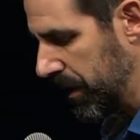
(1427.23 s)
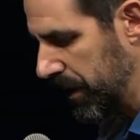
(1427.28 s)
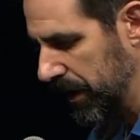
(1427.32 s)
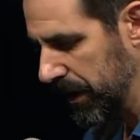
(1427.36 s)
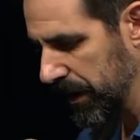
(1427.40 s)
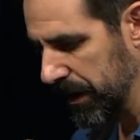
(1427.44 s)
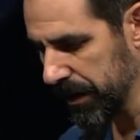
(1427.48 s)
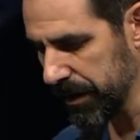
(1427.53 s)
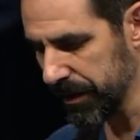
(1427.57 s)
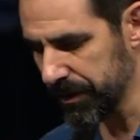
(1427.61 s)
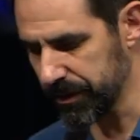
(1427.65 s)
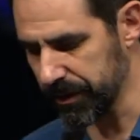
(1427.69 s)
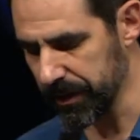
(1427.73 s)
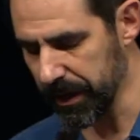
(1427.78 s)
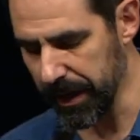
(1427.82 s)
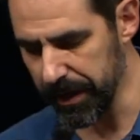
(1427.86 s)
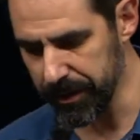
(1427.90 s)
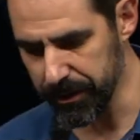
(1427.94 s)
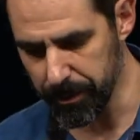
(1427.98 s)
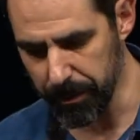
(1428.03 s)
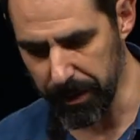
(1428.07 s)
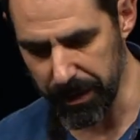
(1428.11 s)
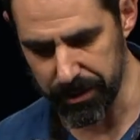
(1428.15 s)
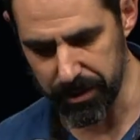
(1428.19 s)
is
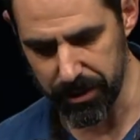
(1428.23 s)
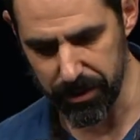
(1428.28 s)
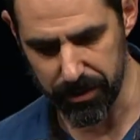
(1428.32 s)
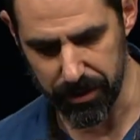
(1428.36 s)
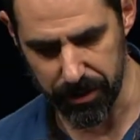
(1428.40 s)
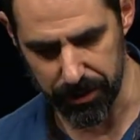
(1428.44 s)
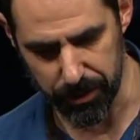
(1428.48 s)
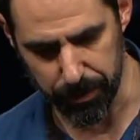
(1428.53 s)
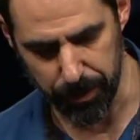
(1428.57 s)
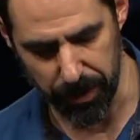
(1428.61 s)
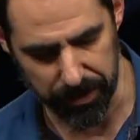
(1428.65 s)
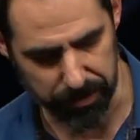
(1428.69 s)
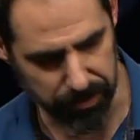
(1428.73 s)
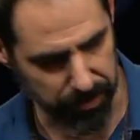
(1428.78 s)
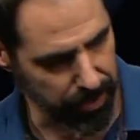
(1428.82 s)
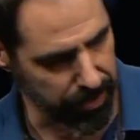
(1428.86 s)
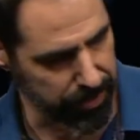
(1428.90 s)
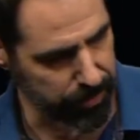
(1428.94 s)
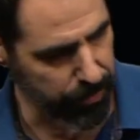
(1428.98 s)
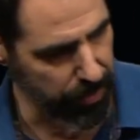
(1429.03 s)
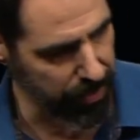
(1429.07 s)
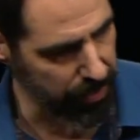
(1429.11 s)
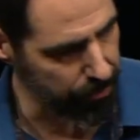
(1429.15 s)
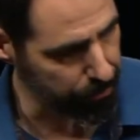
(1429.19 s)
as much as this
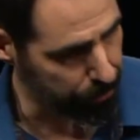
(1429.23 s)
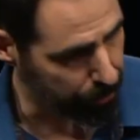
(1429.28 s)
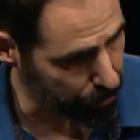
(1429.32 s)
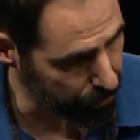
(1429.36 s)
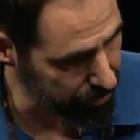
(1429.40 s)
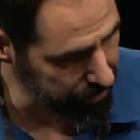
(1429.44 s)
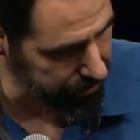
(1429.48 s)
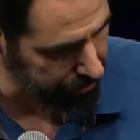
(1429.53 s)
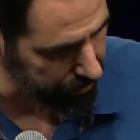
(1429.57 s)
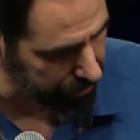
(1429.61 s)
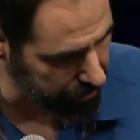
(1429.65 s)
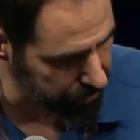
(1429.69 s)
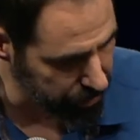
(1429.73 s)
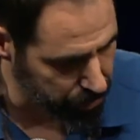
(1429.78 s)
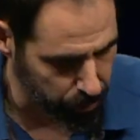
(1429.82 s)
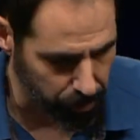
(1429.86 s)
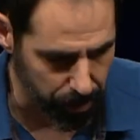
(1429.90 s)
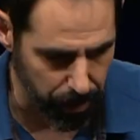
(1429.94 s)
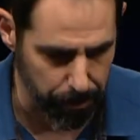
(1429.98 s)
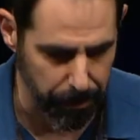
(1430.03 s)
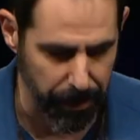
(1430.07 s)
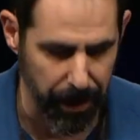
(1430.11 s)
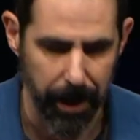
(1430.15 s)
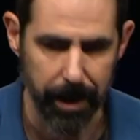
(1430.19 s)
has been imprinted into
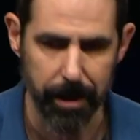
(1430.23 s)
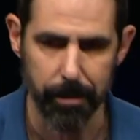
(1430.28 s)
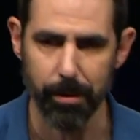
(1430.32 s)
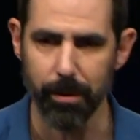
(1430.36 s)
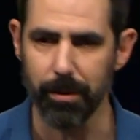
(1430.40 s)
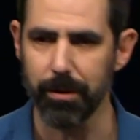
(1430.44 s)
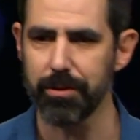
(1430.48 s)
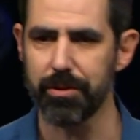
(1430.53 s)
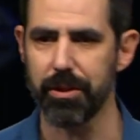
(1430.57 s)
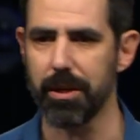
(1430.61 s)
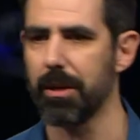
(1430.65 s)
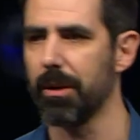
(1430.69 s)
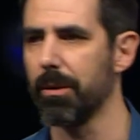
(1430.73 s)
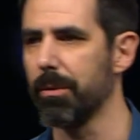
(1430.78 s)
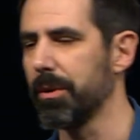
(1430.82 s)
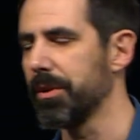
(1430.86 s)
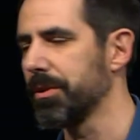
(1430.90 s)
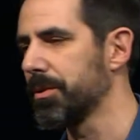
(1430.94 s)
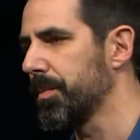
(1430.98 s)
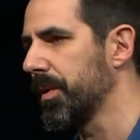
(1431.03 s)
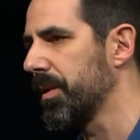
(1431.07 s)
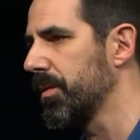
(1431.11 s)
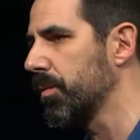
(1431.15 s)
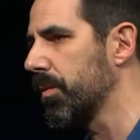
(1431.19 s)
our Bibles, you know, and
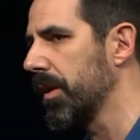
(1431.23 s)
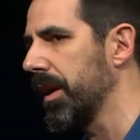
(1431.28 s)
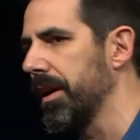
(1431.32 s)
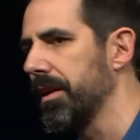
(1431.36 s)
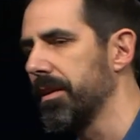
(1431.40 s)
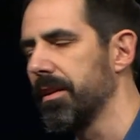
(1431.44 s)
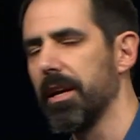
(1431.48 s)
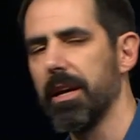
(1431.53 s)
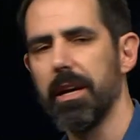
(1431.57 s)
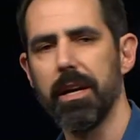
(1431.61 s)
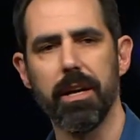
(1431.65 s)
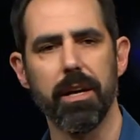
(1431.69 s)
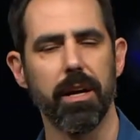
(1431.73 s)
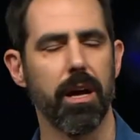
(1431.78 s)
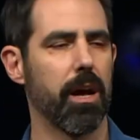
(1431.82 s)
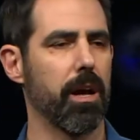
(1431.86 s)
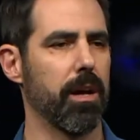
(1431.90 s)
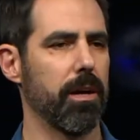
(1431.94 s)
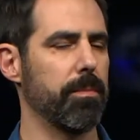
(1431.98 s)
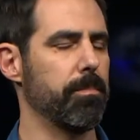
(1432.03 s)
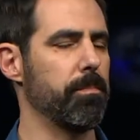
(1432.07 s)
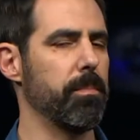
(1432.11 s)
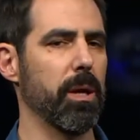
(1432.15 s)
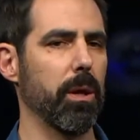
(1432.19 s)
it's been read
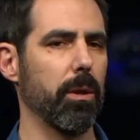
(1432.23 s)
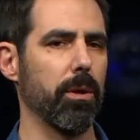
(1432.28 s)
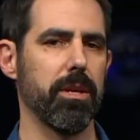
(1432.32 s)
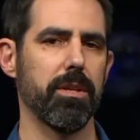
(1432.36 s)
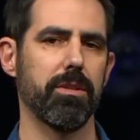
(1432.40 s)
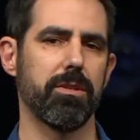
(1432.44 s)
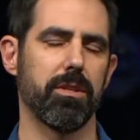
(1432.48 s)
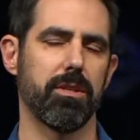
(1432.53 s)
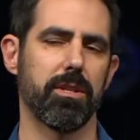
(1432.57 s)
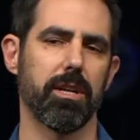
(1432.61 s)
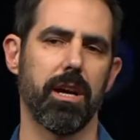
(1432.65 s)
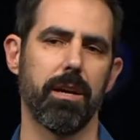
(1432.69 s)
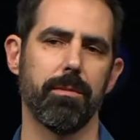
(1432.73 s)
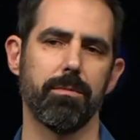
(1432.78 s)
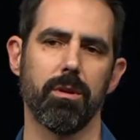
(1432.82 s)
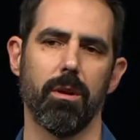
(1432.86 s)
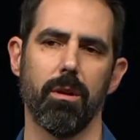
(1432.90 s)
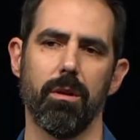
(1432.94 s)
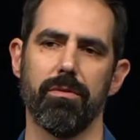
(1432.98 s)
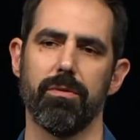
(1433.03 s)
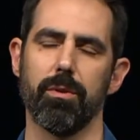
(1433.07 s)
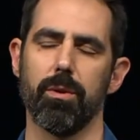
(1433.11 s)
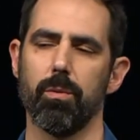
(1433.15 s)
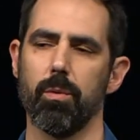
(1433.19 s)
millions of times
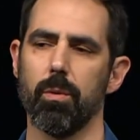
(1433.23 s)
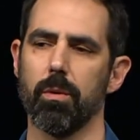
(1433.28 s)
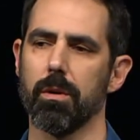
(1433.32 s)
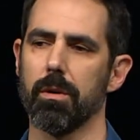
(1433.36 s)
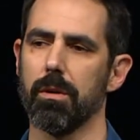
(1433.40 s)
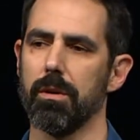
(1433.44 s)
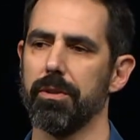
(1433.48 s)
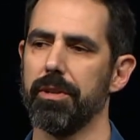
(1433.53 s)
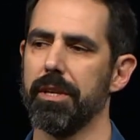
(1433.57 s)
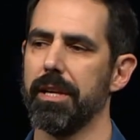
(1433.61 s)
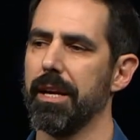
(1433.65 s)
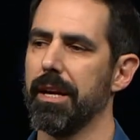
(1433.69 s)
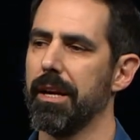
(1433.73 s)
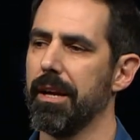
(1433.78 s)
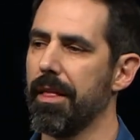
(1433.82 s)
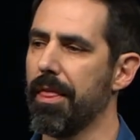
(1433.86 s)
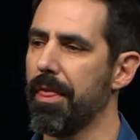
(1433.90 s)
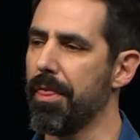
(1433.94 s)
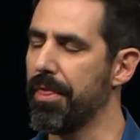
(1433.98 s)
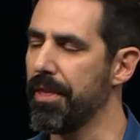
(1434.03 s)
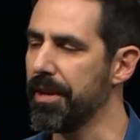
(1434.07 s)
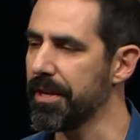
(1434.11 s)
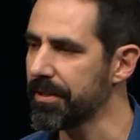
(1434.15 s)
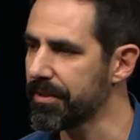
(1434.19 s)
all over the world.
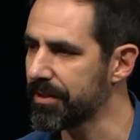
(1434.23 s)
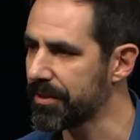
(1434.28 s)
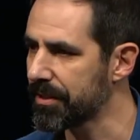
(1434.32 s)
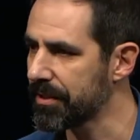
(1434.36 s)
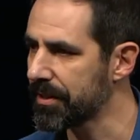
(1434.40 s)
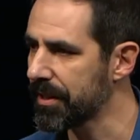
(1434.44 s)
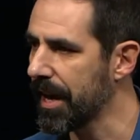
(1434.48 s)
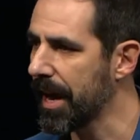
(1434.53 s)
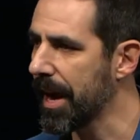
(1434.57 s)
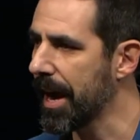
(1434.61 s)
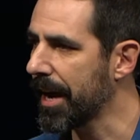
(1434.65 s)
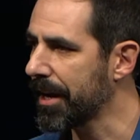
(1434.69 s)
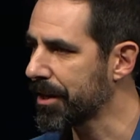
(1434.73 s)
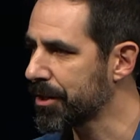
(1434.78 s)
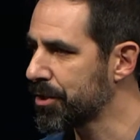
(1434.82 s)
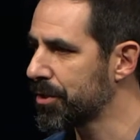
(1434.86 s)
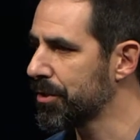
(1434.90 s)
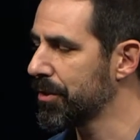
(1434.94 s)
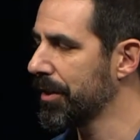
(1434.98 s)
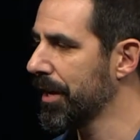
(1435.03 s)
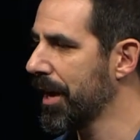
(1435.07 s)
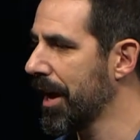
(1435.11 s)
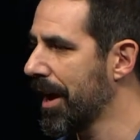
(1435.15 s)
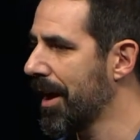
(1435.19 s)
This
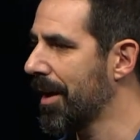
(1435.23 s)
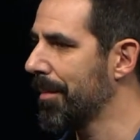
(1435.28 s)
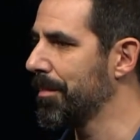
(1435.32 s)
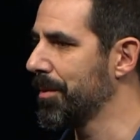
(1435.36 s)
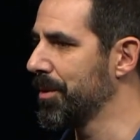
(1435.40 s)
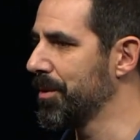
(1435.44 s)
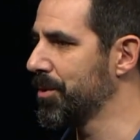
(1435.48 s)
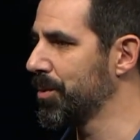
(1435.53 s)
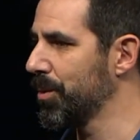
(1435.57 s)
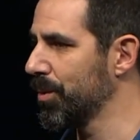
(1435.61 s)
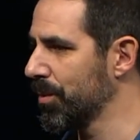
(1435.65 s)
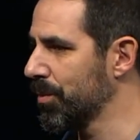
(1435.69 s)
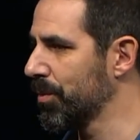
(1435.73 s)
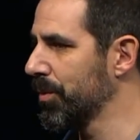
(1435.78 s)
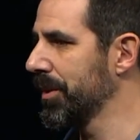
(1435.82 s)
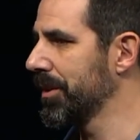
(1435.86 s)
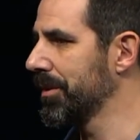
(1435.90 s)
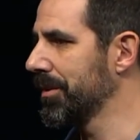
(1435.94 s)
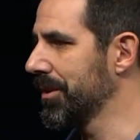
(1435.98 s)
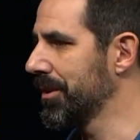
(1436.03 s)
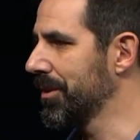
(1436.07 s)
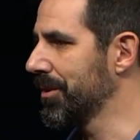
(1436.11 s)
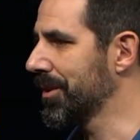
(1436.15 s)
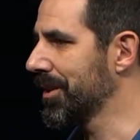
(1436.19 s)
actually happened to a real
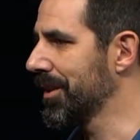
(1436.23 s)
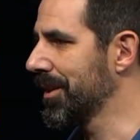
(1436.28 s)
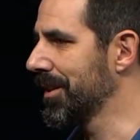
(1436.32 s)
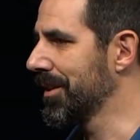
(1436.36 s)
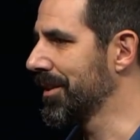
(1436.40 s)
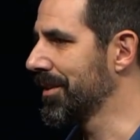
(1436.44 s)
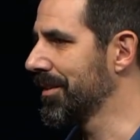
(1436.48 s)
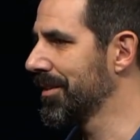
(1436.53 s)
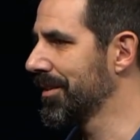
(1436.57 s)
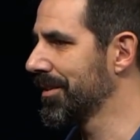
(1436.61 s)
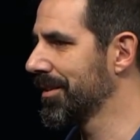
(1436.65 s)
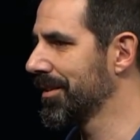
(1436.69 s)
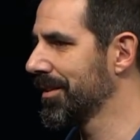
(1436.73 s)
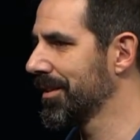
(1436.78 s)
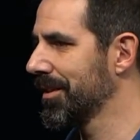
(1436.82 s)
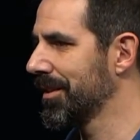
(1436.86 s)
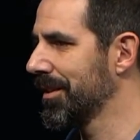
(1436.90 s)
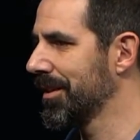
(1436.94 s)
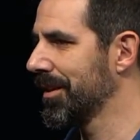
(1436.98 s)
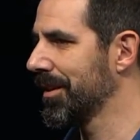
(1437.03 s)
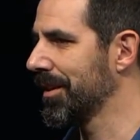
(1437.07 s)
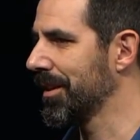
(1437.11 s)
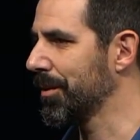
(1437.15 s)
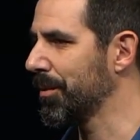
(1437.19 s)
little kid.
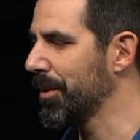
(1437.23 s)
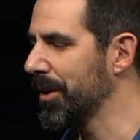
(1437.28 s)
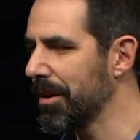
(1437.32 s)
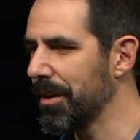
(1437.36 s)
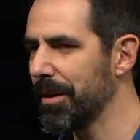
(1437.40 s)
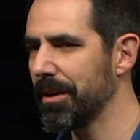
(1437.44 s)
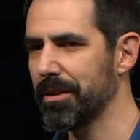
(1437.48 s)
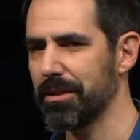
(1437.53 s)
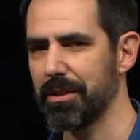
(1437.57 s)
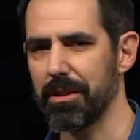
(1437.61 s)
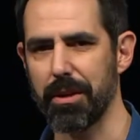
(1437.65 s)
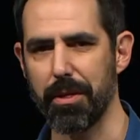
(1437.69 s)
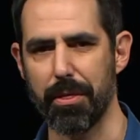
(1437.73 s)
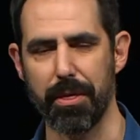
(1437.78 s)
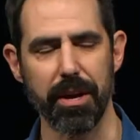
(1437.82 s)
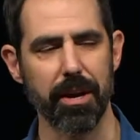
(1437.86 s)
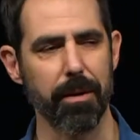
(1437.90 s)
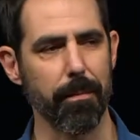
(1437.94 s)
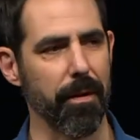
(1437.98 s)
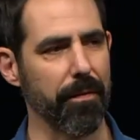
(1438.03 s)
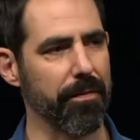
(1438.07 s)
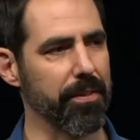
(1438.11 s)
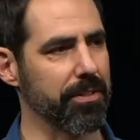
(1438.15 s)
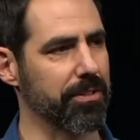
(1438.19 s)
Like, we don't usually think
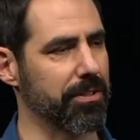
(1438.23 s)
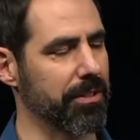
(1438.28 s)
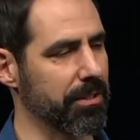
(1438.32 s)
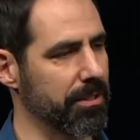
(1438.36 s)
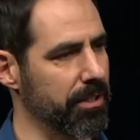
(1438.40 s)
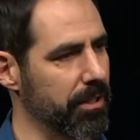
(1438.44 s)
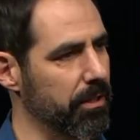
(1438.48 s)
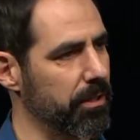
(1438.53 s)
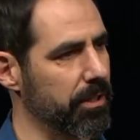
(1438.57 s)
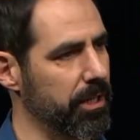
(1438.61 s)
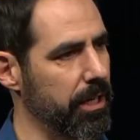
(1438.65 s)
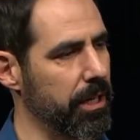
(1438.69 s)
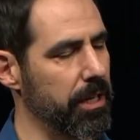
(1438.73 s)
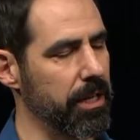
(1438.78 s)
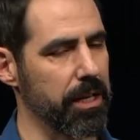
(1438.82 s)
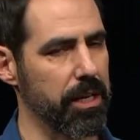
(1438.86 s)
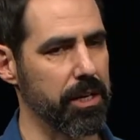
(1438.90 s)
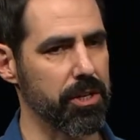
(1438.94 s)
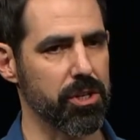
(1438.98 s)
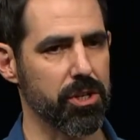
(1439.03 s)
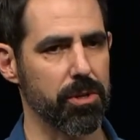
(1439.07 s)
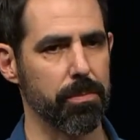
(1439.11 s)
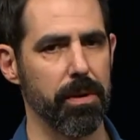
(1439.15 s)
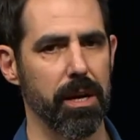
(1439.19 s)
about this. This little kid,
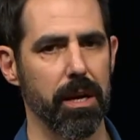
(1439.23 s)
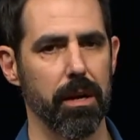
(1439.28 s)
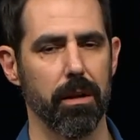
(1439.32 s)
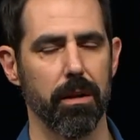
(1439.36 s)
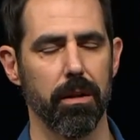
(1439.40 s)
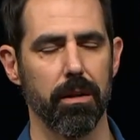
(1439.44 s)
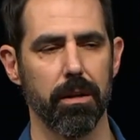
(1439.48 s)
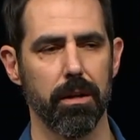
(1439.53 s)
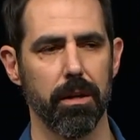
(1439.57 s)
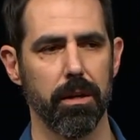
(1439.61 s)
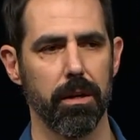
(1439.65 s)
Ishmael,